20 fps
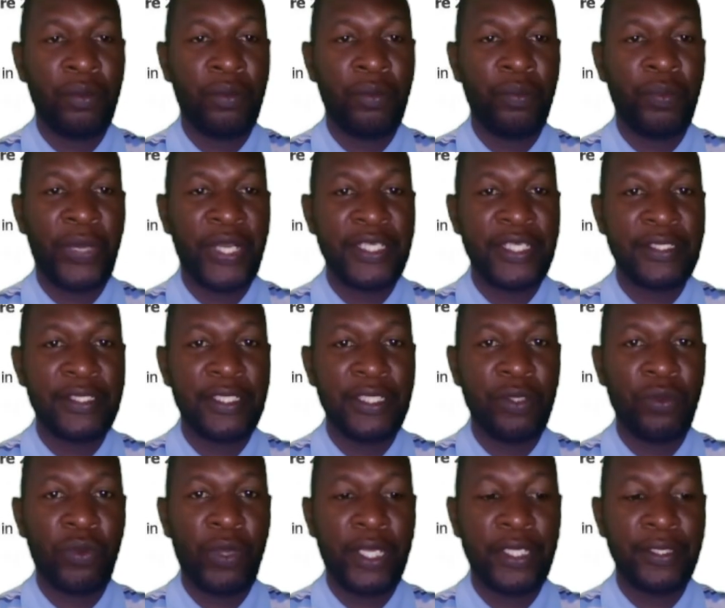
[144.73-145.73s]
Part
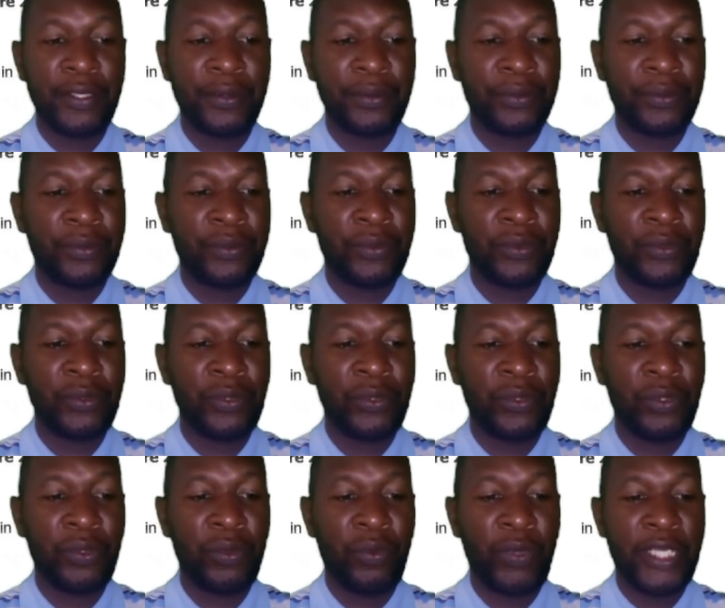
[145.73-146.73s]
C1.
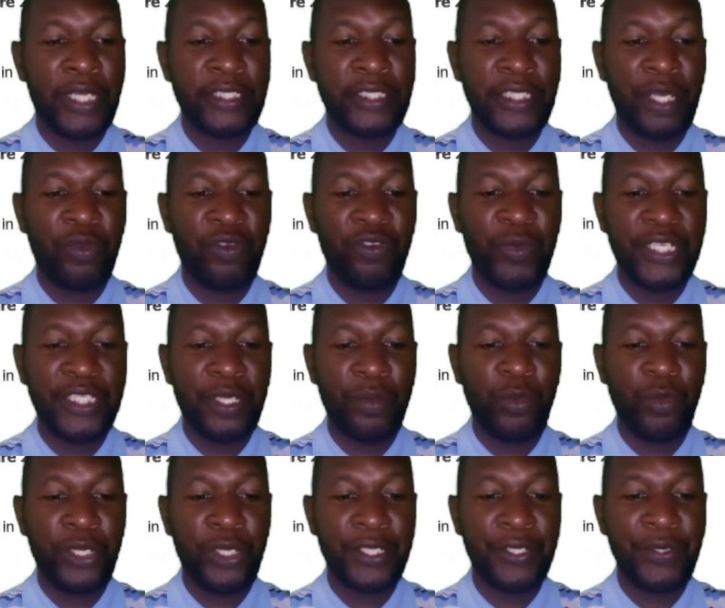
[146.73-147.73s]
What type of
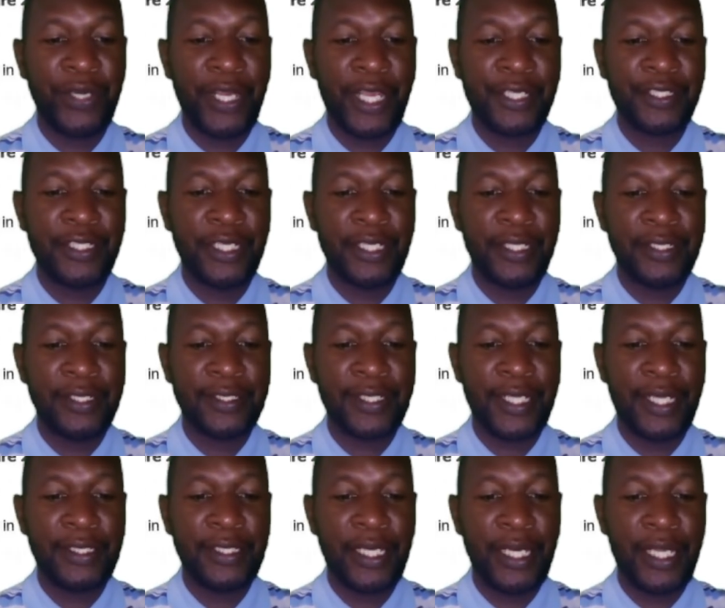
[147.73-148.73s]
metabolic reaction is
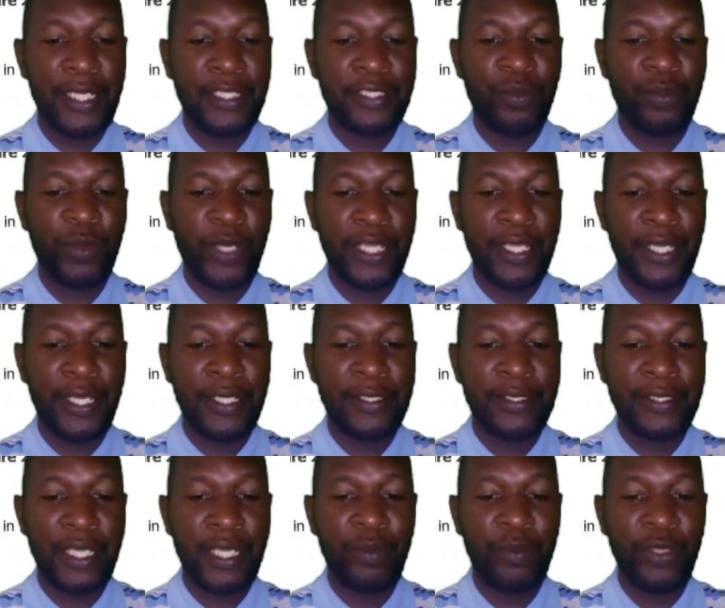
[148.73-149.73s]
catalyzed by the
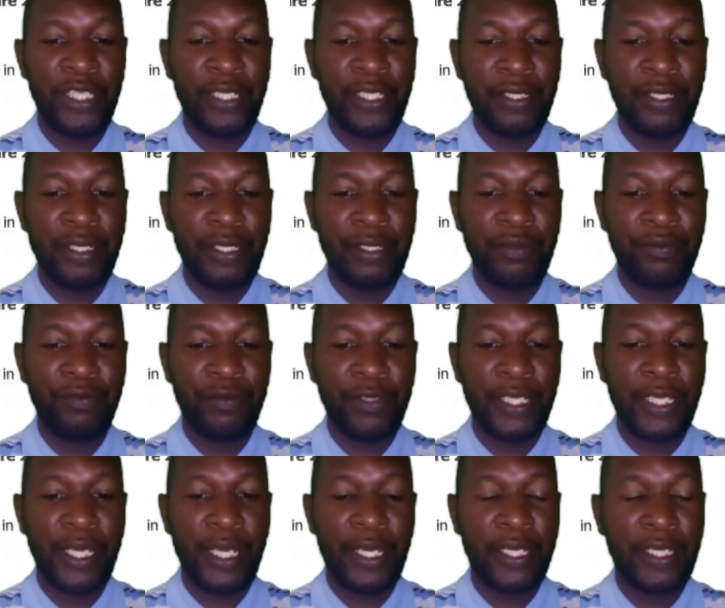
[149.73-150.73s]
enzyme in
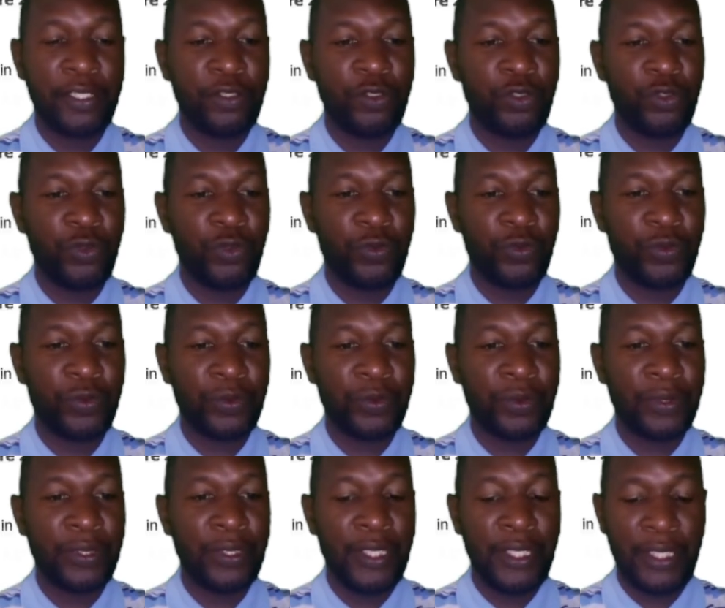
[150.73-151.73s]
figure 2?
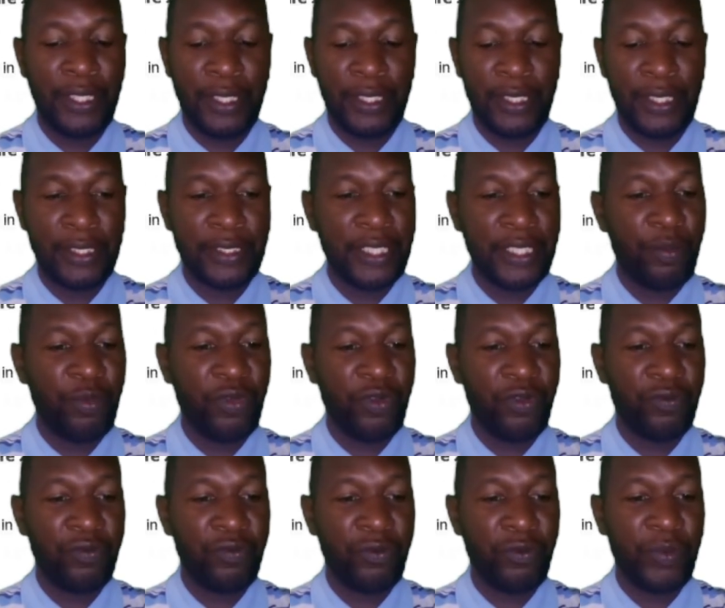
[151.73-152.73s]
The type
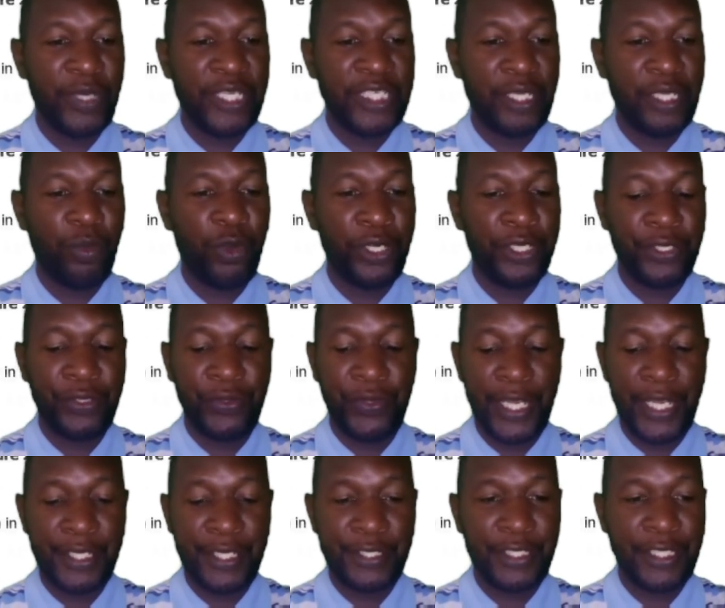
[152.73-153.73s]
of metabolic
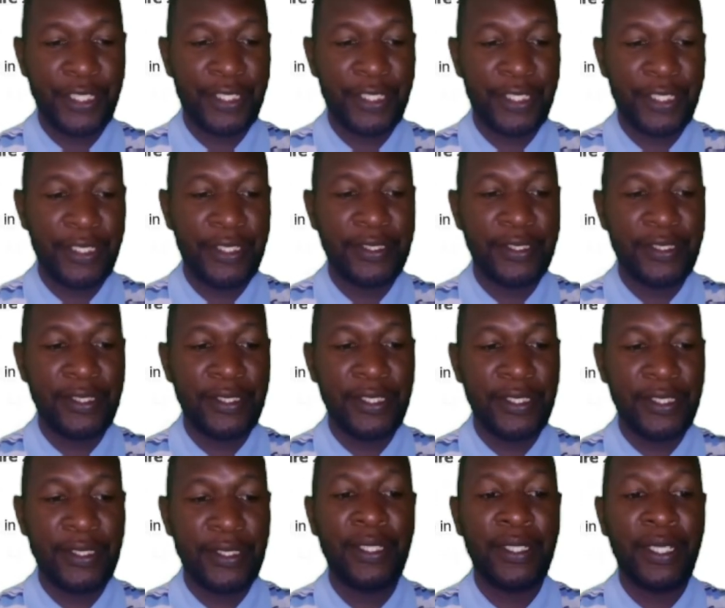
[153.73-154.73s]
reaction is
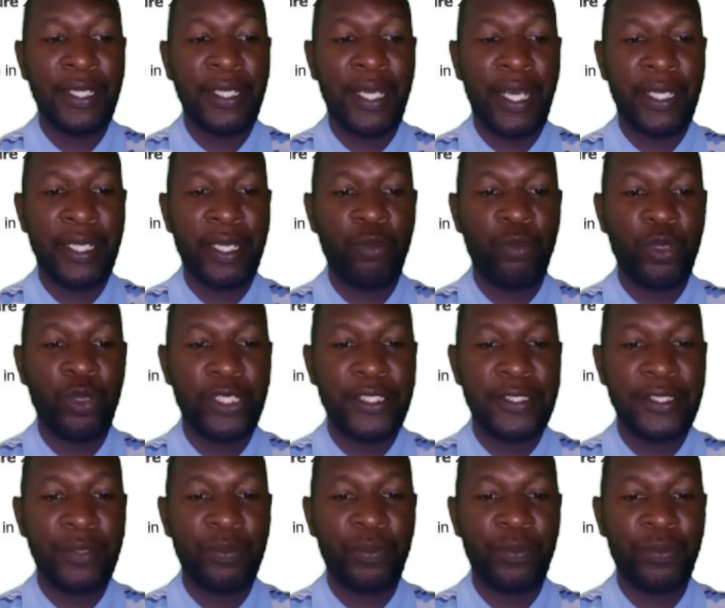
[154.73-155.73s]
anabolism.